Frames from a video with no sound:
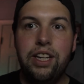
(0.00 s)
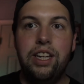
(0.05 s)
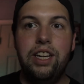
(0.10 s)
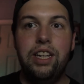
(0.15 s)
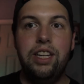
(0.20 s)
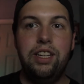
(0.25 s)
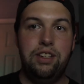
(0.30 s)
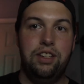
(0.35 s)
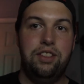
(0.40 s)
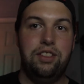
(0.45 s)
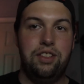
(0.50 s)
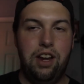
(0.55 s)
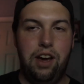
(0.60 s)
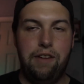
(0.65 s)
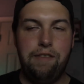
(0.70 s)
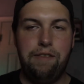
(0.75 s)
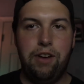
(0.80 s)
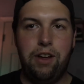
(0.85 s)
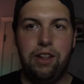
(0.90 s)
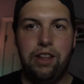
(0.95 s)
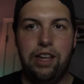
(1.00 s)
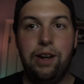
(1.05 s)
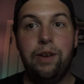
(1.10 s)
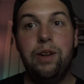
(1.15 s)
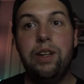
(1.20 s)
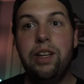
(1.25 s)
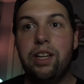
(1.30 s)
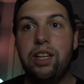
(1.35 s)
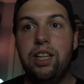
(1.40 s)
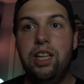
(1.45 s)
it does not fall
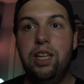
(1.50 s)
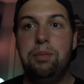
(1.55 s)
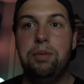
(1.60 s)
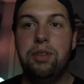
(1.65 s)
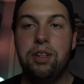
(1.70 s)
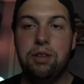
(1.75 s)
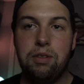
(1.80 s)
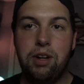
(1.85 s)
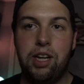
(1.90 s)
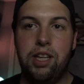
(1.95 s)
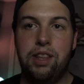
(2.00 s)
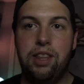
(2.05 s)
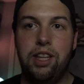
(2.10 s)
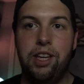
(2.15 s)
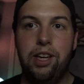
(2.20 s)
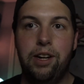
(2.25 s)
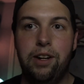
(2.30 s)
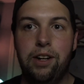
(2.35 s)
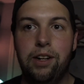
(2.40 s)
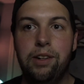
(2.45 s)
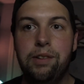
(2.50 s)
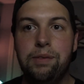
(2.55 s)
out, it keeps it right there.